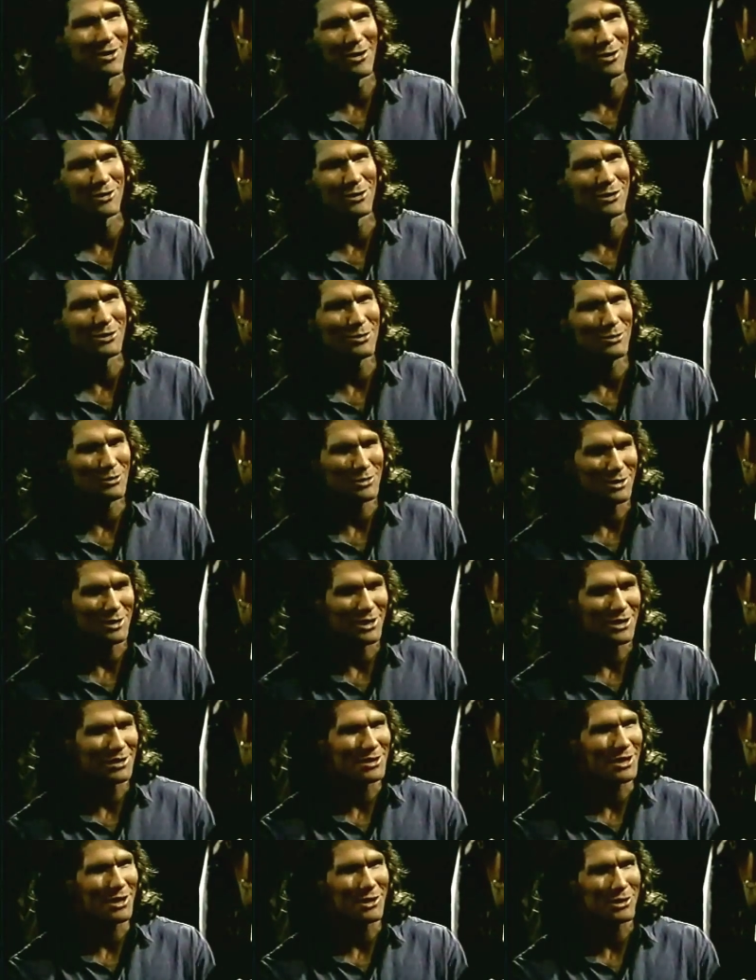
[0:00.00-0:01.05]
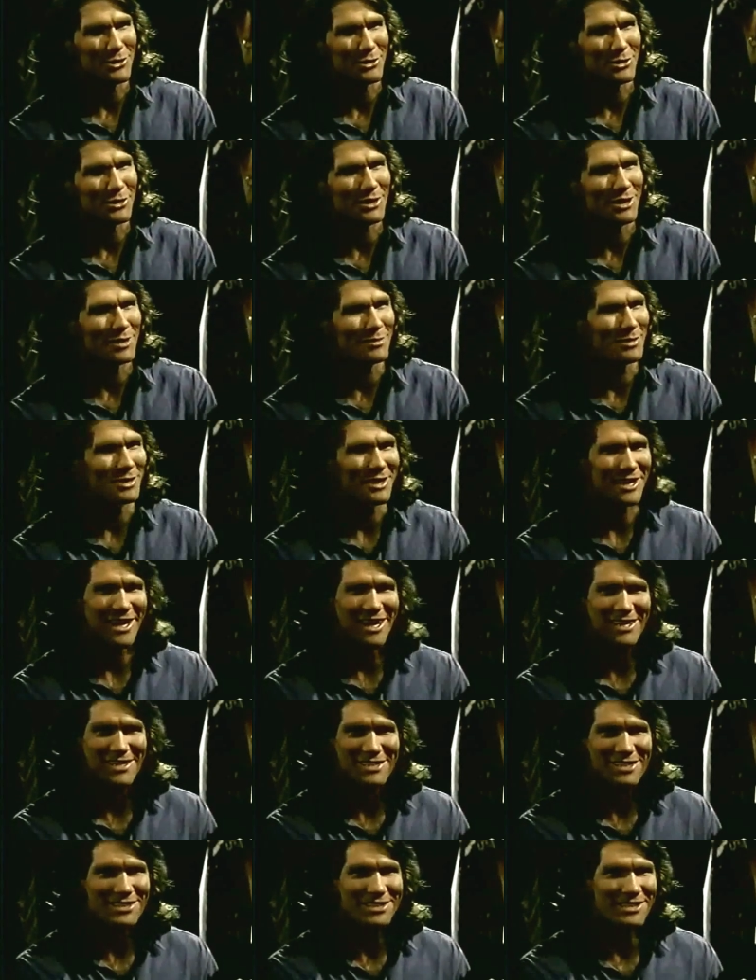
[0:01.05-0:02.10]
kind of hard to do, seeing as how you're here, but
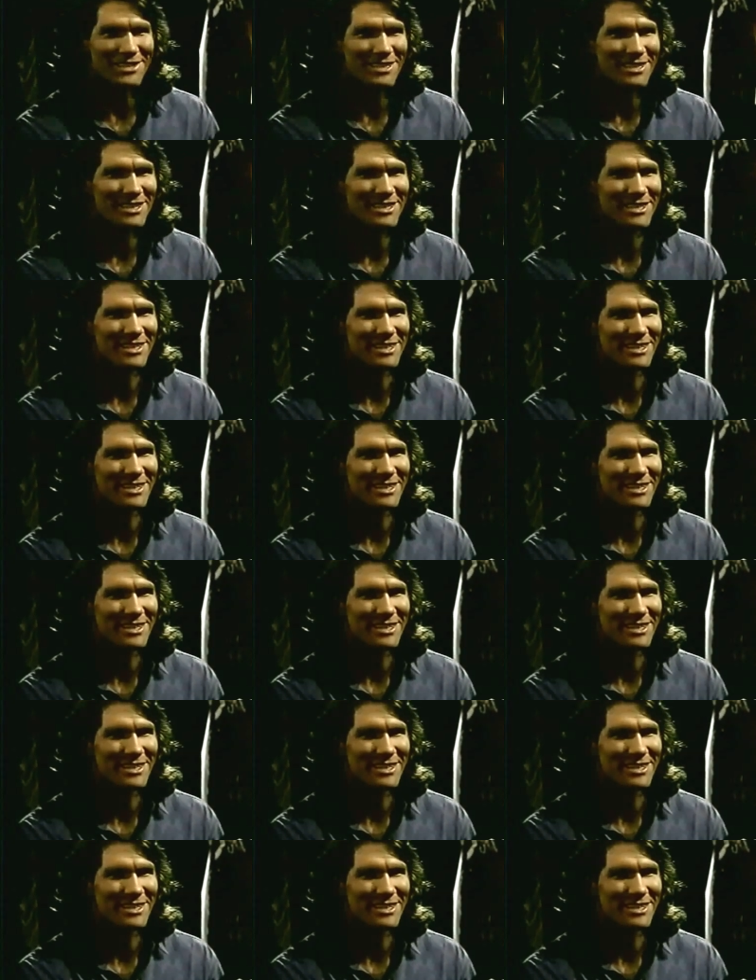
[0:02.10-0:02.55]
Cass isn't.